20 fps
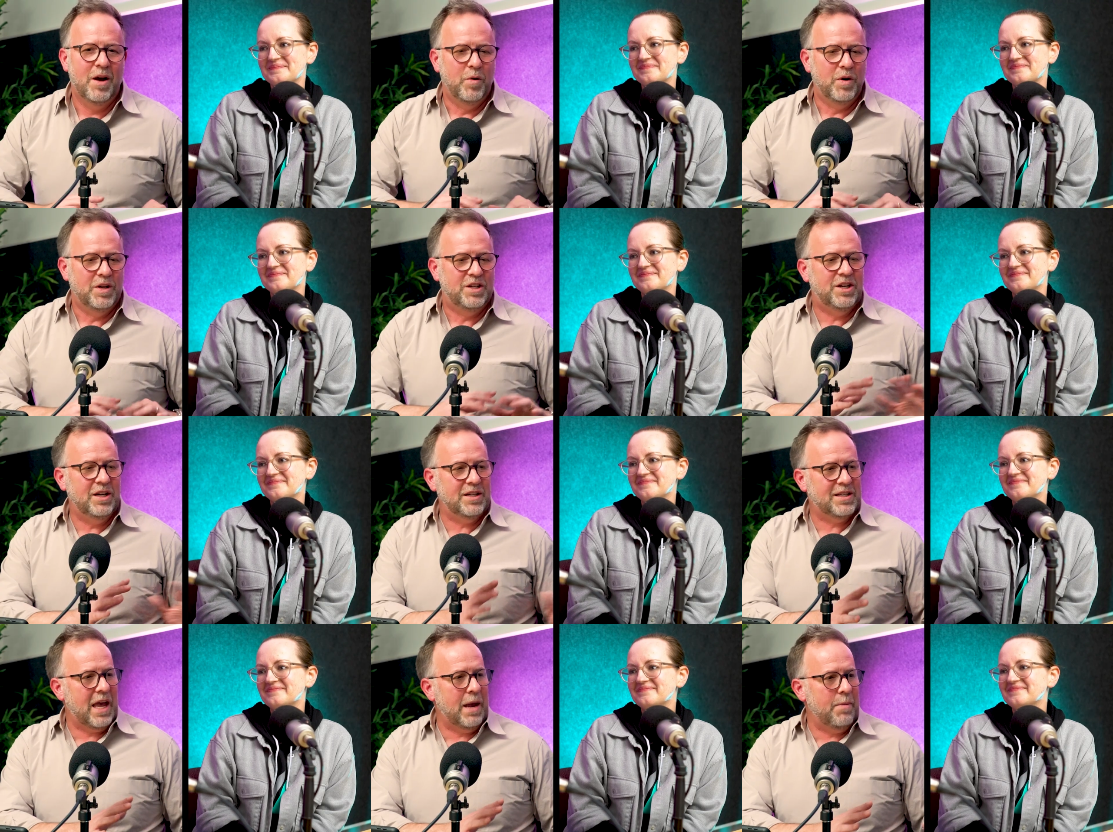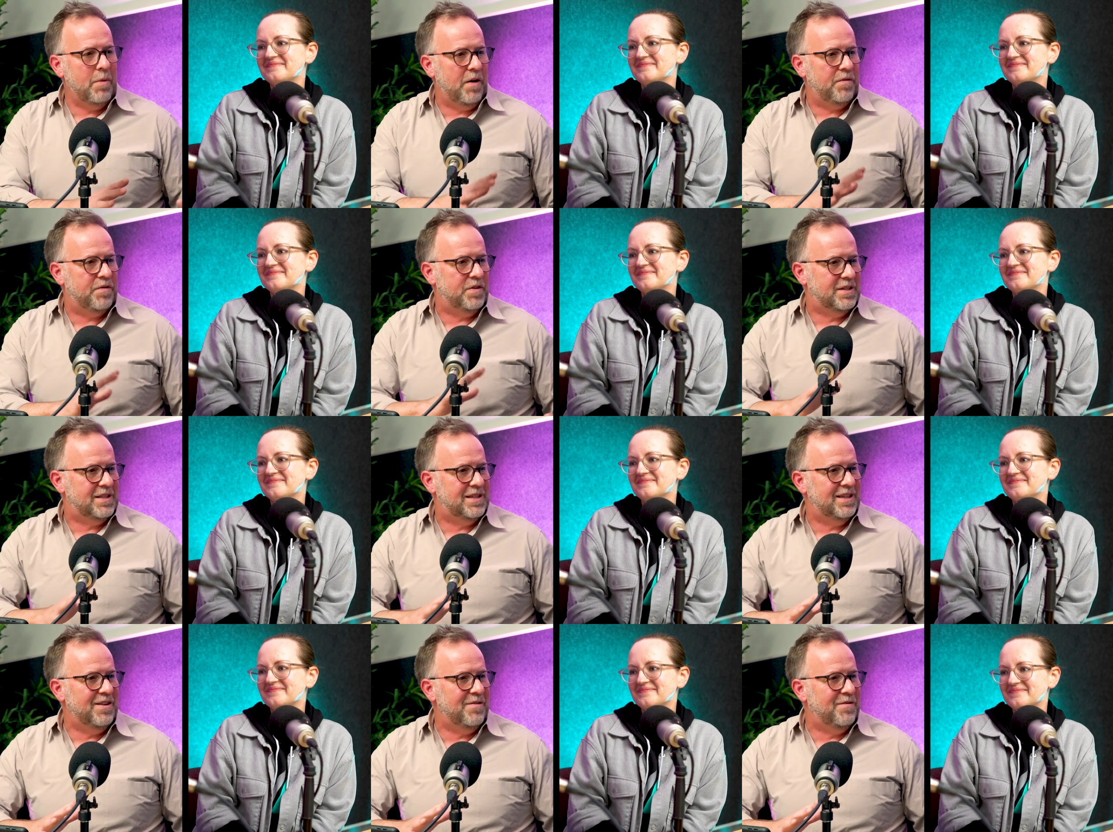Speaker 1: We just came off the
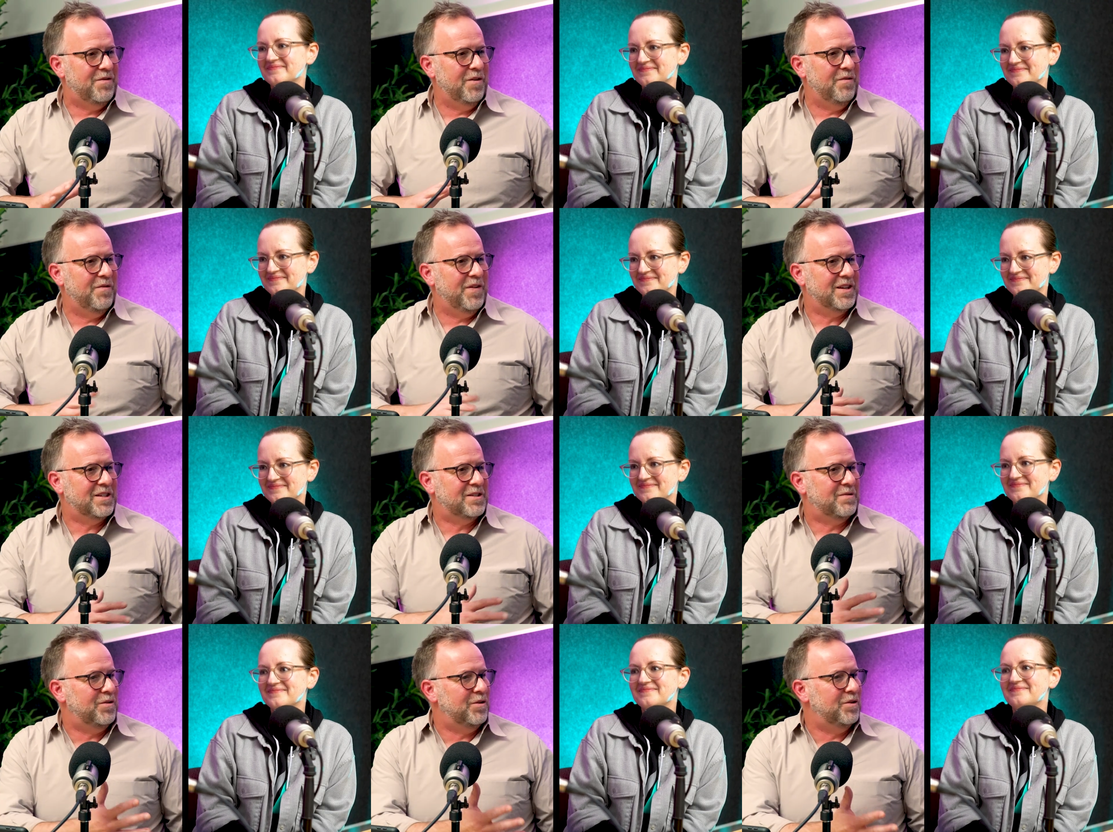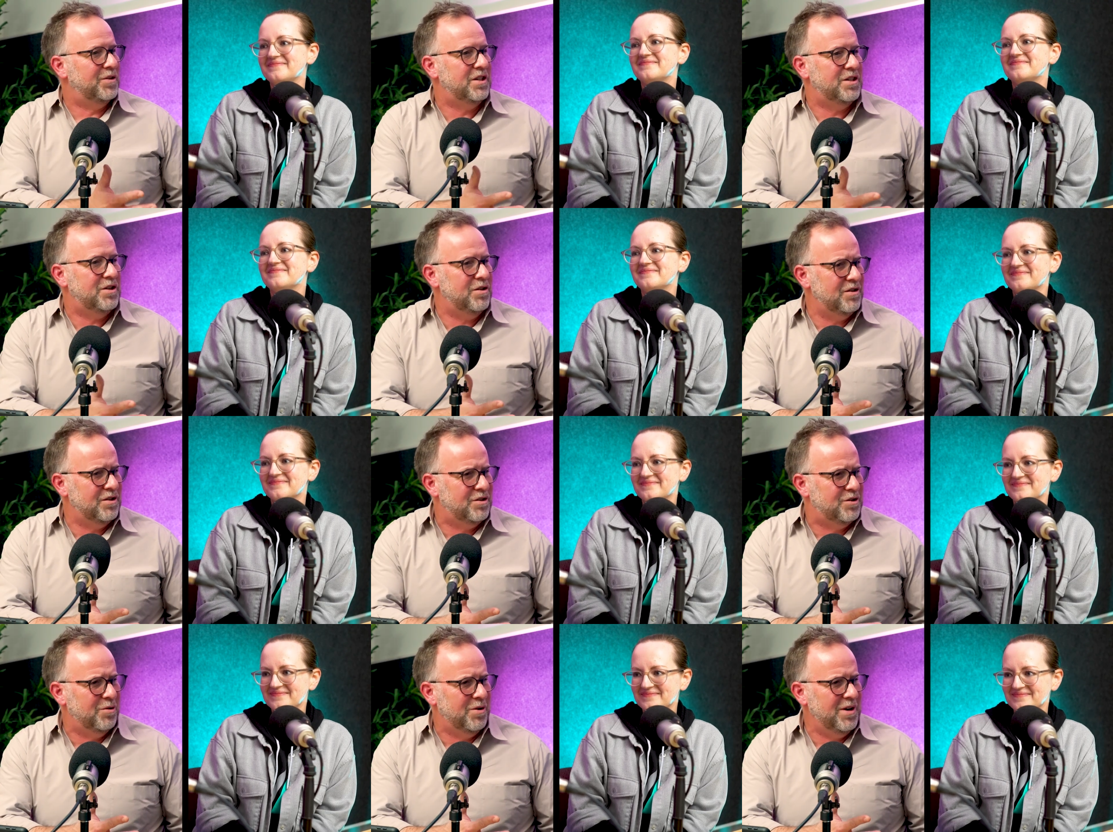Sydney Film Festival. Did you
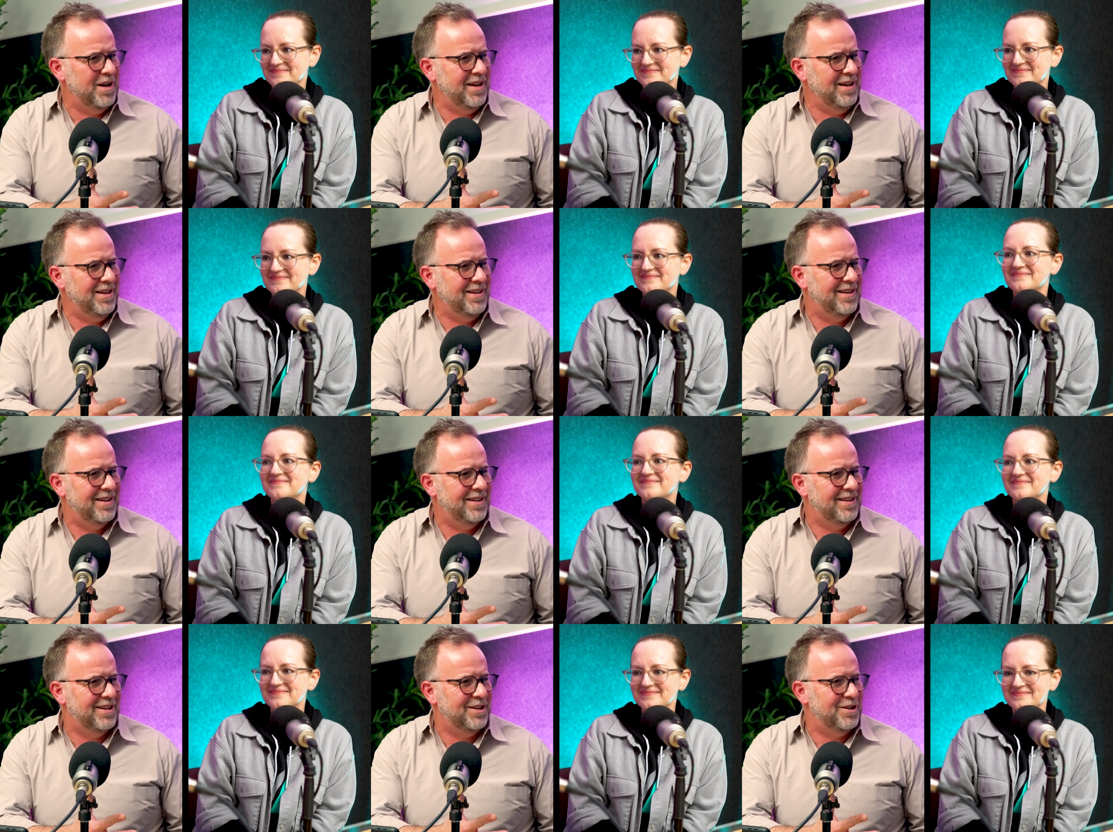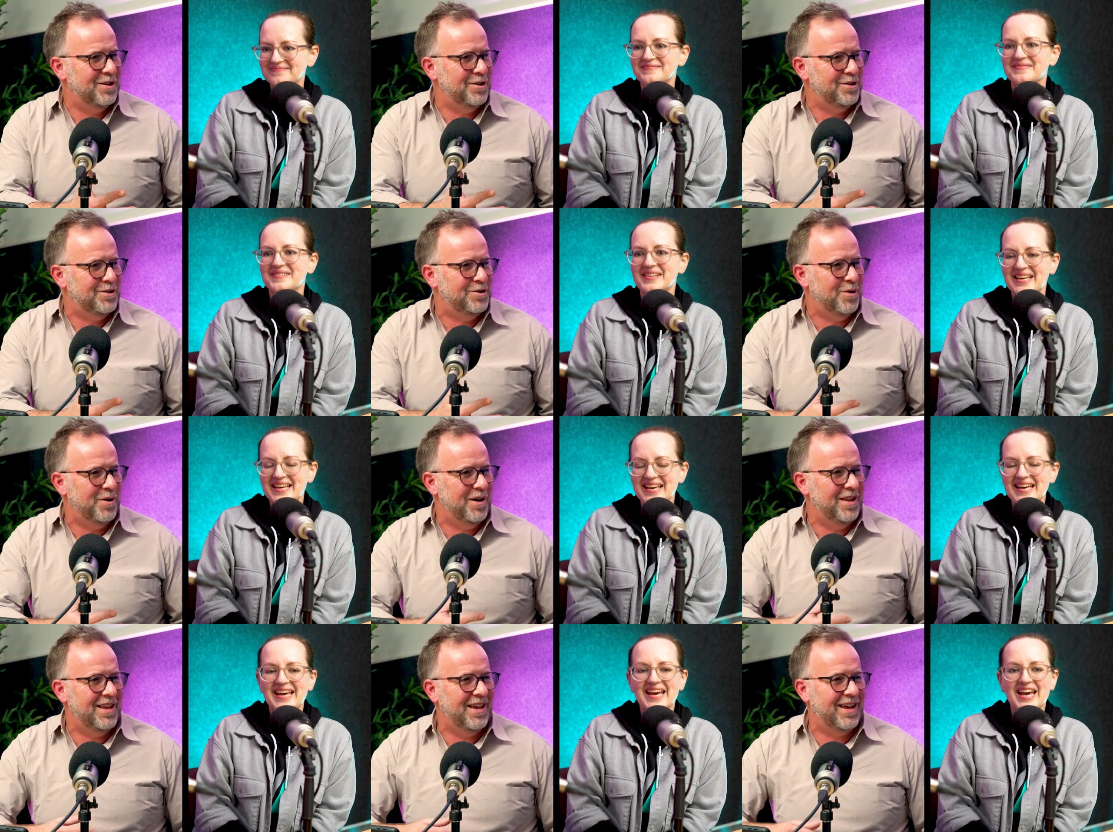enjoy it? Mm. Did you mm.
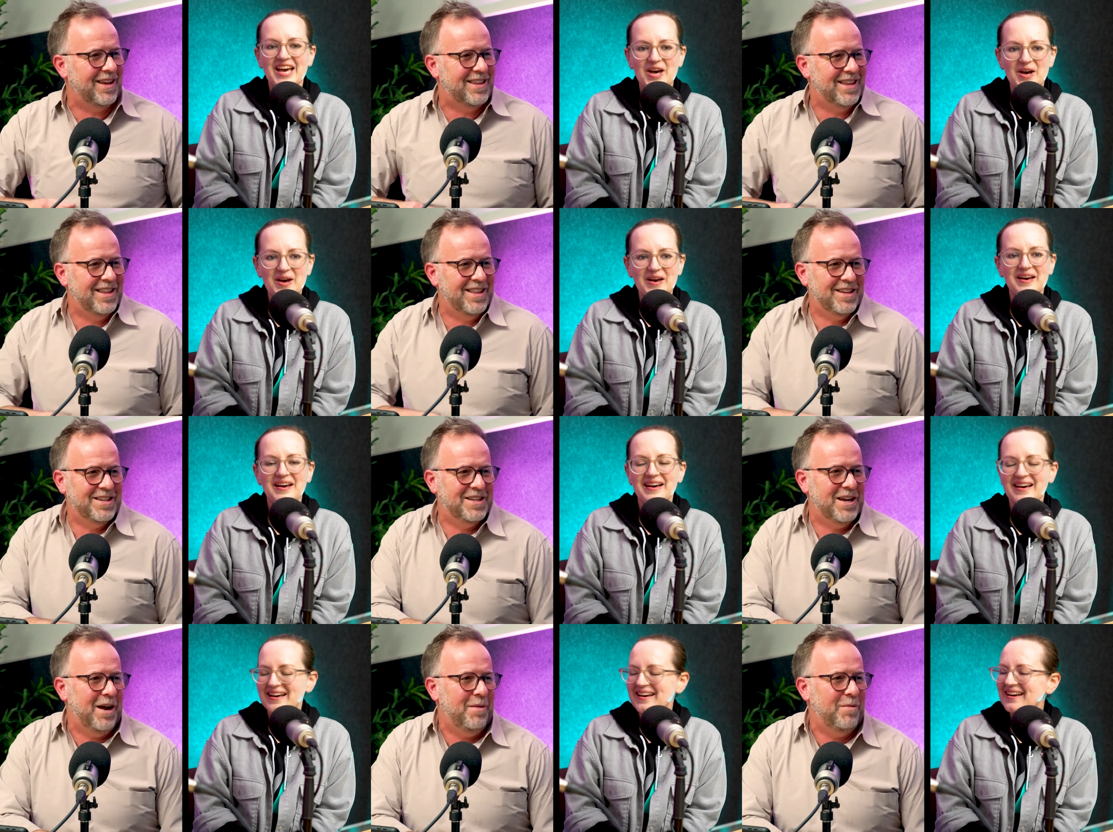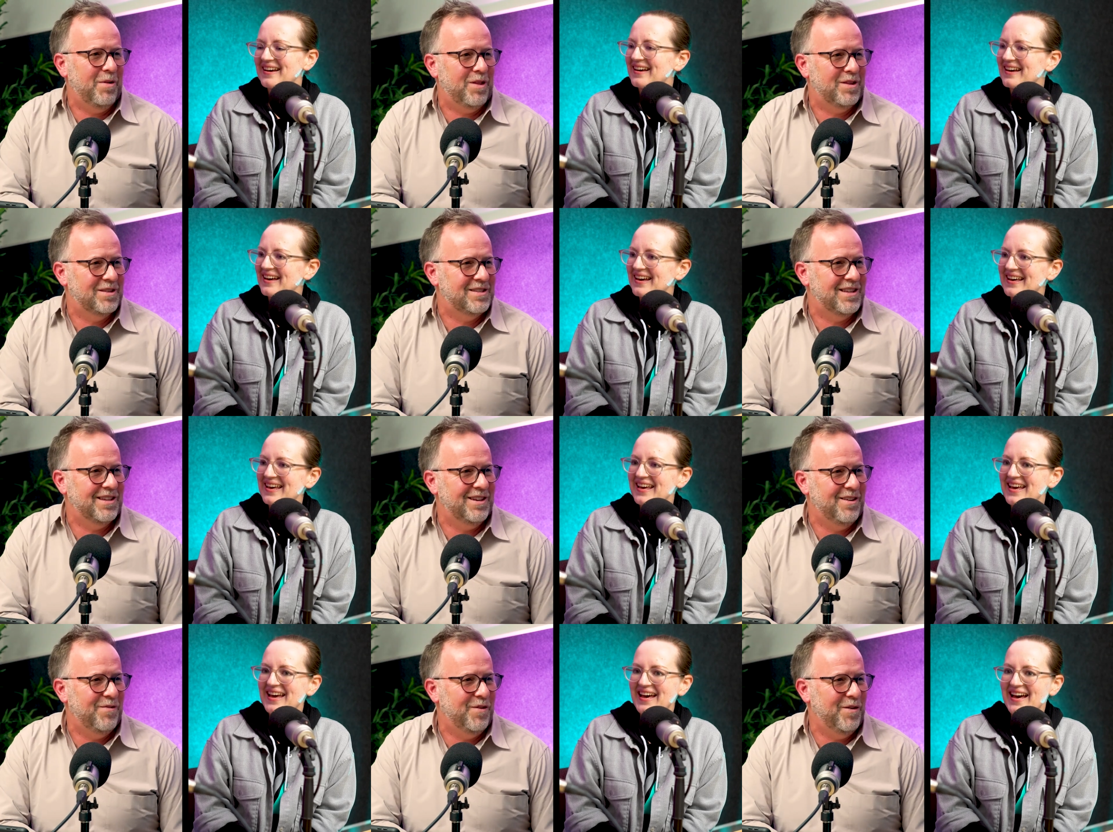enjoy the, the time at the
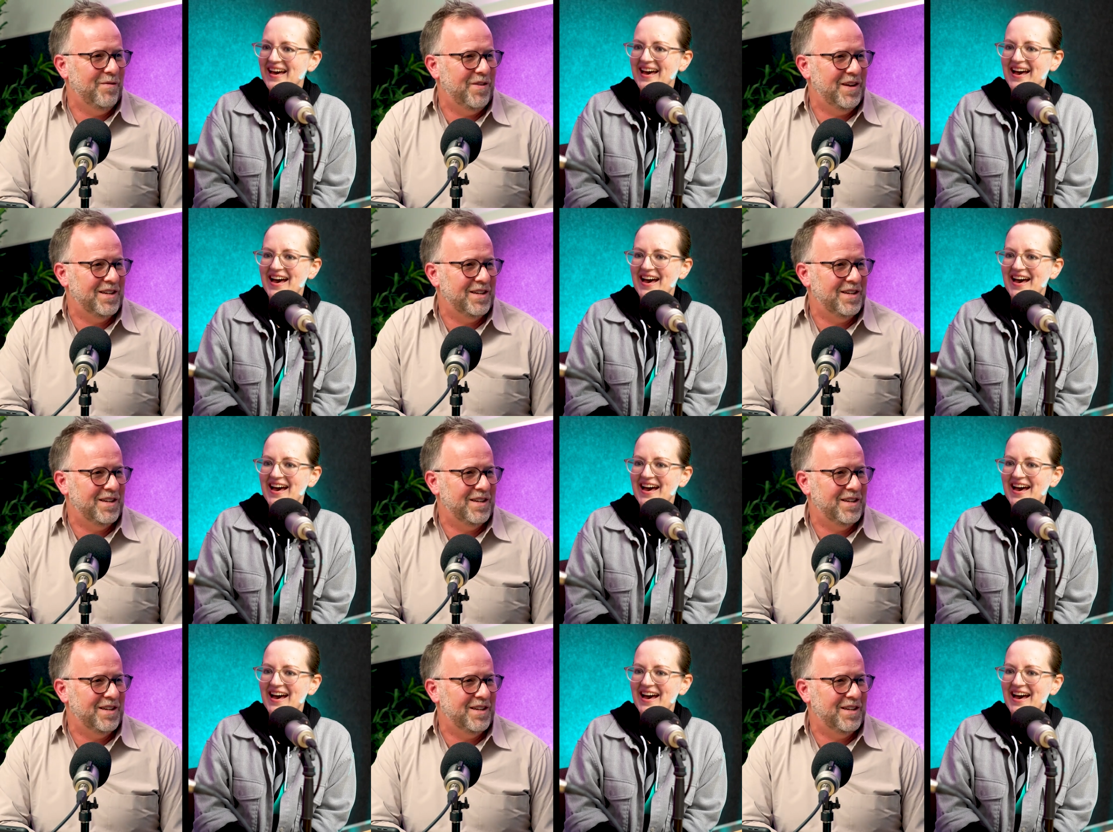Sydney Film